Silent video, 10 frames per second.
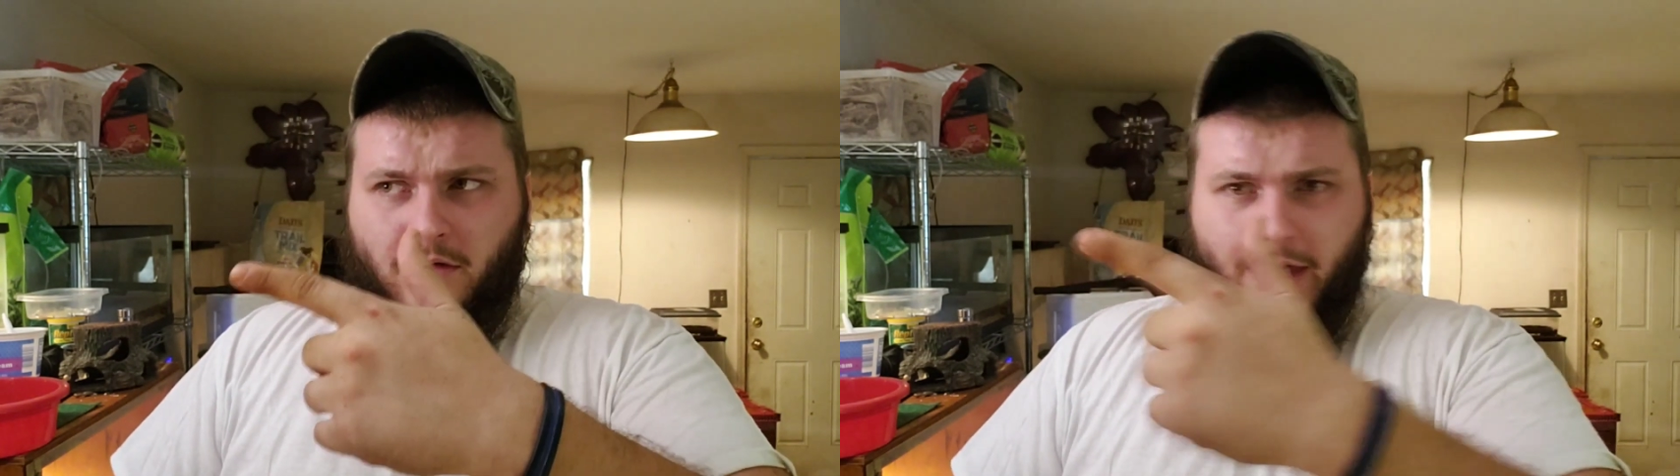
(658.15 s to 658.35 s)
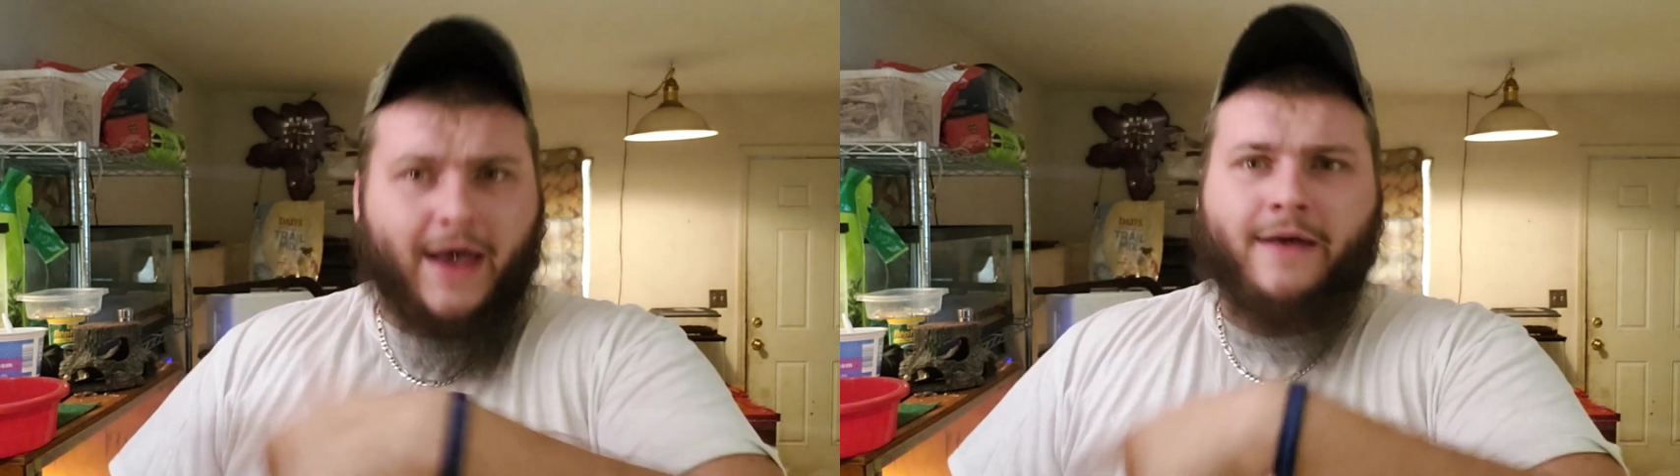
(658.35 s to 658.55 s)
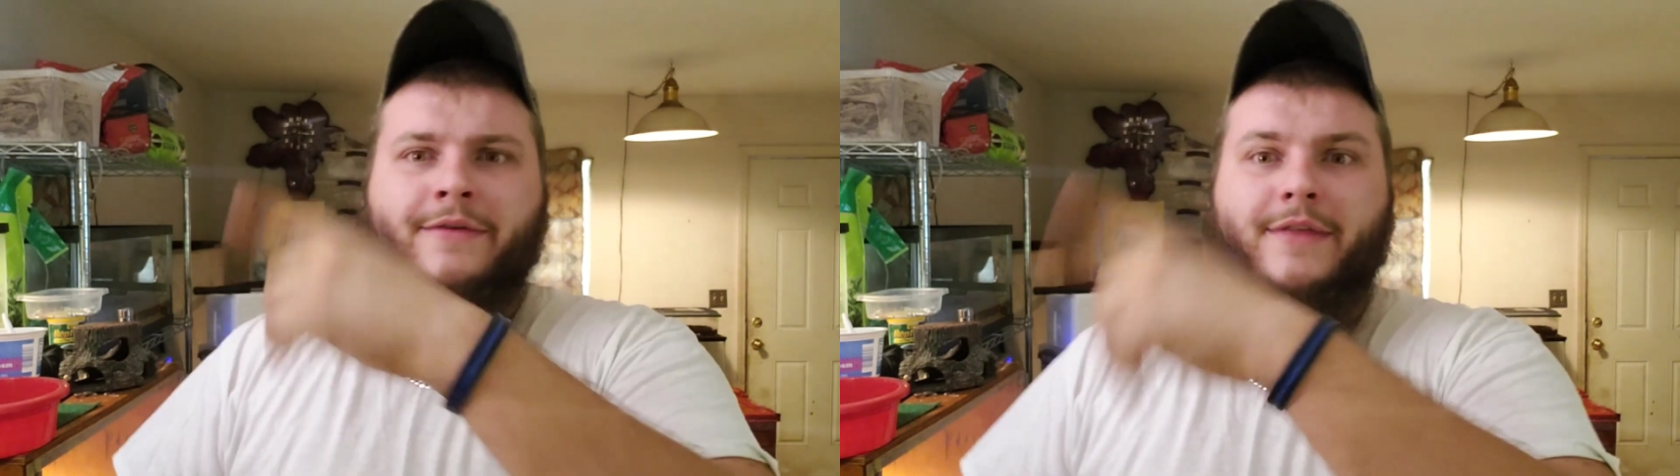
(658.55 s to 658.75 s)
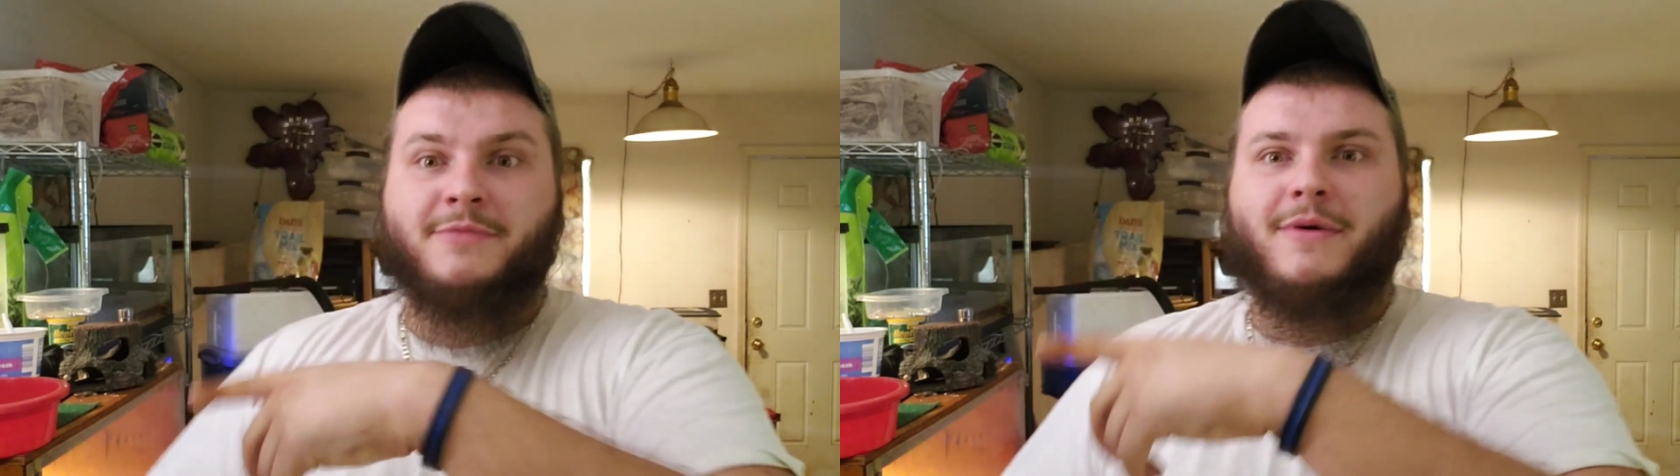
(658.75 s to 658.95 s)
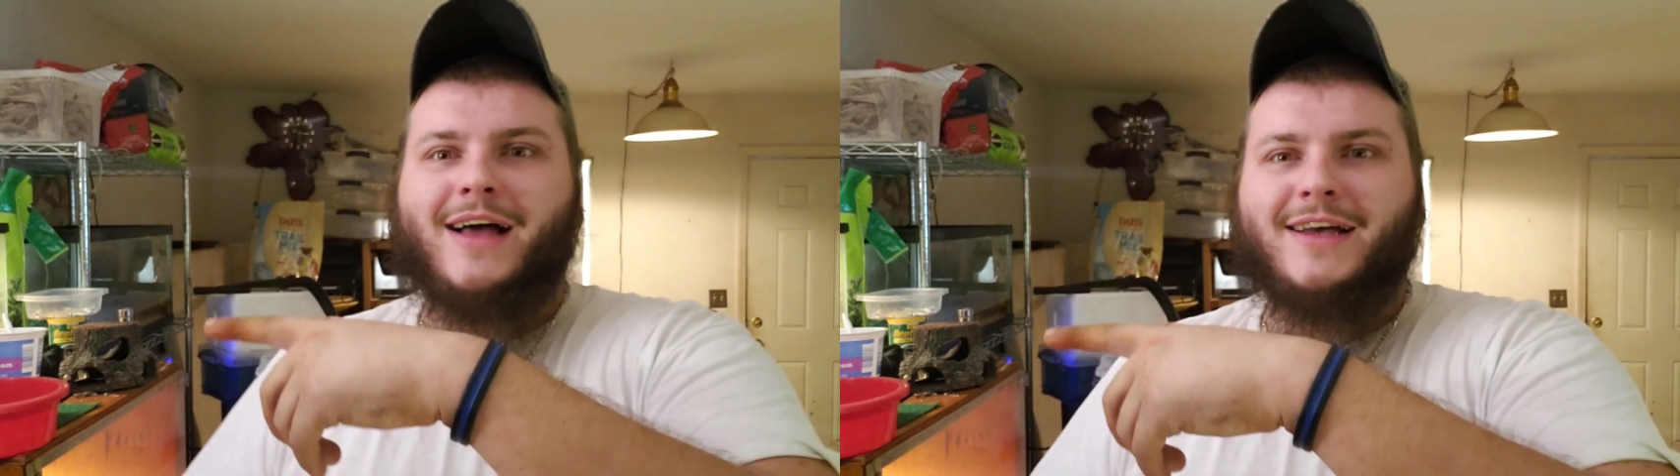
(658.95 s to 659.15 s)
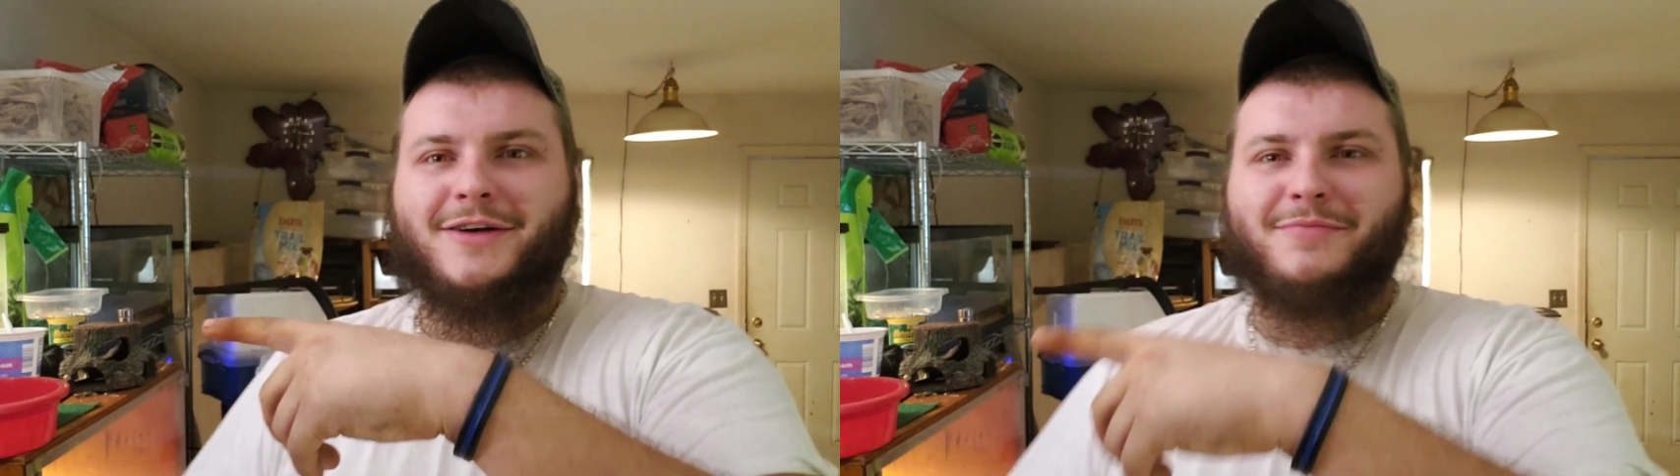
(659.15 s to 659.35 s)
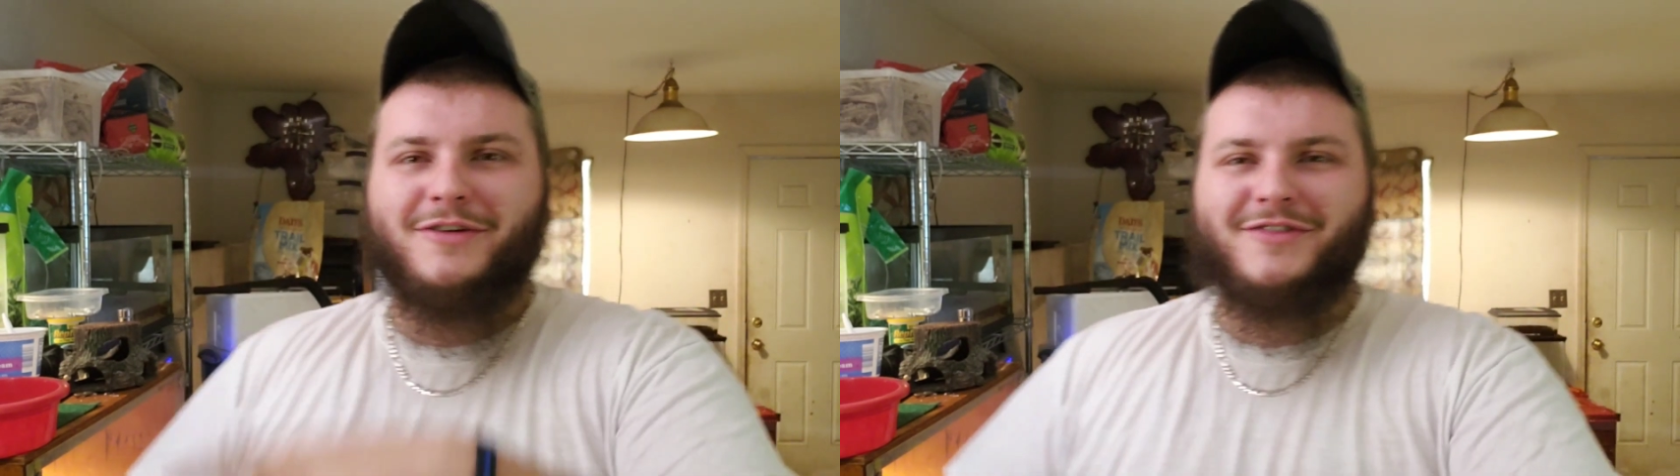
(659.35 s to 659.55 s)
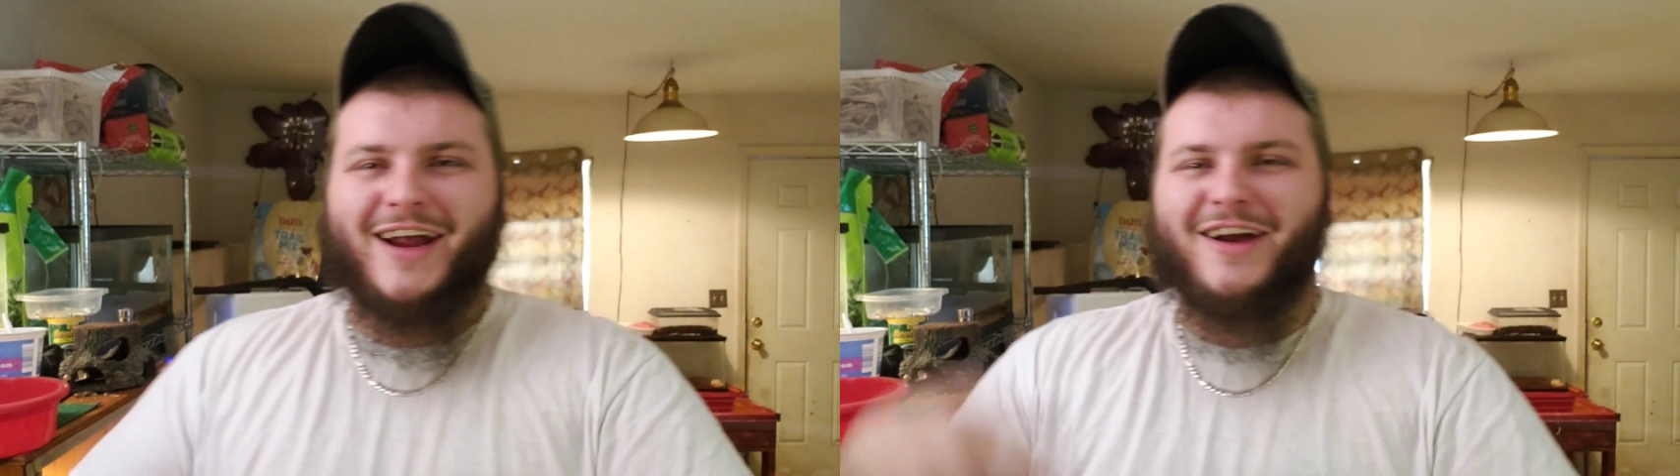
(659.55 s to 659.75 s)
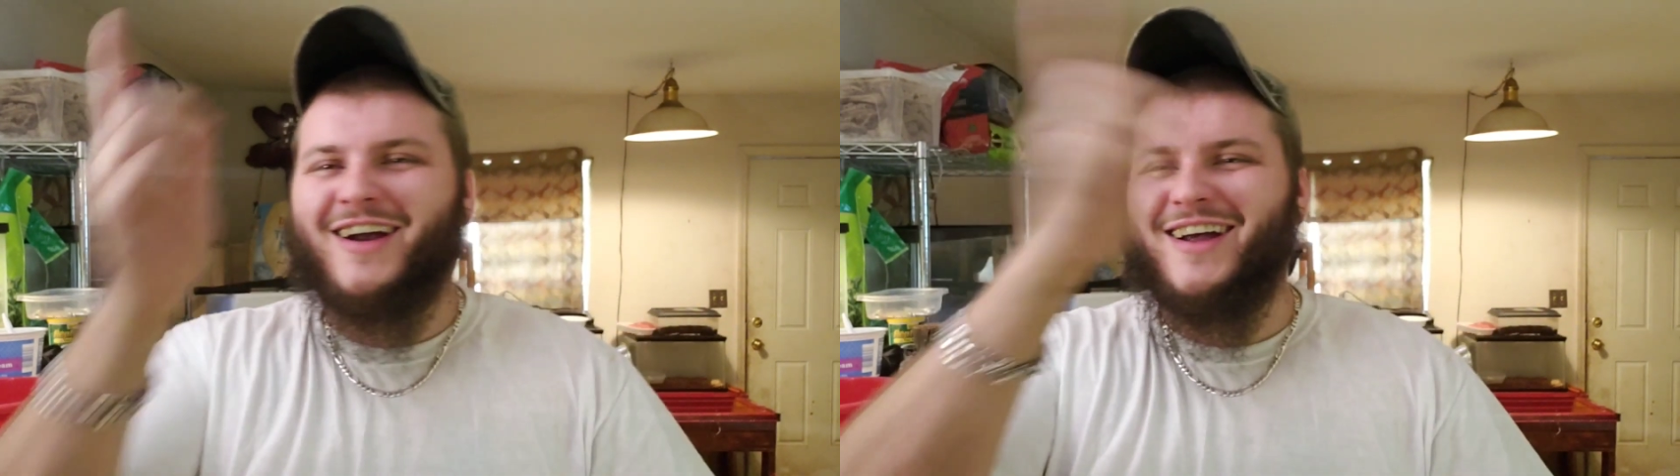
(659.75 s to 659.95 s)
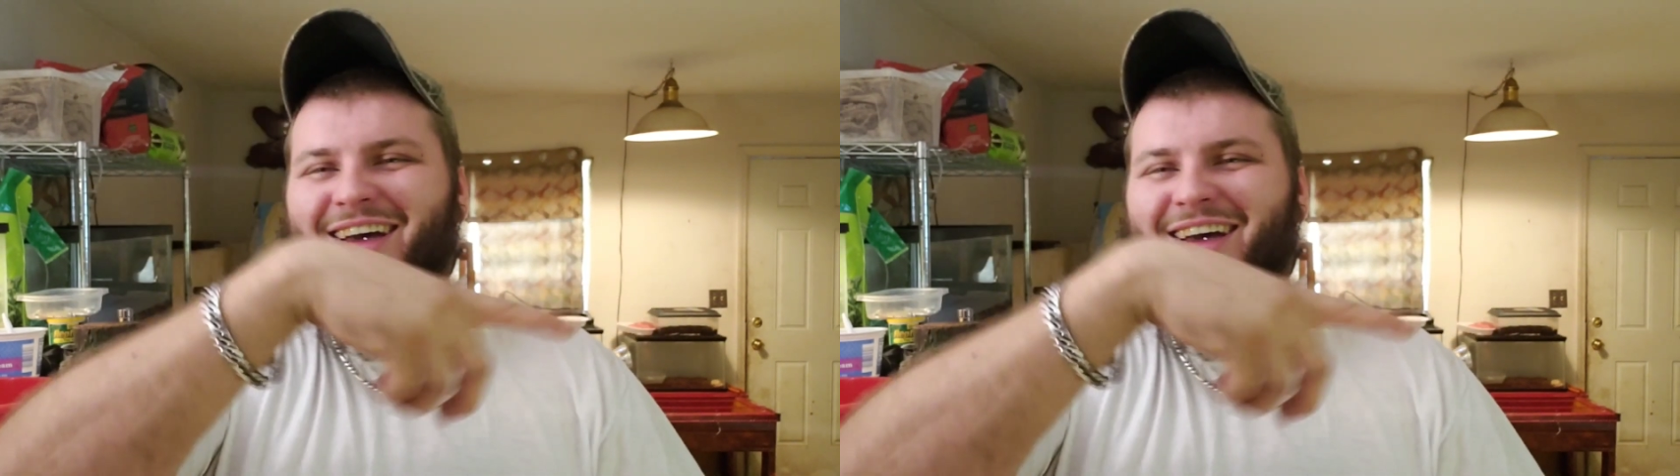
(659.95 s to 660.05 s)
Yeah, that's my last upload there.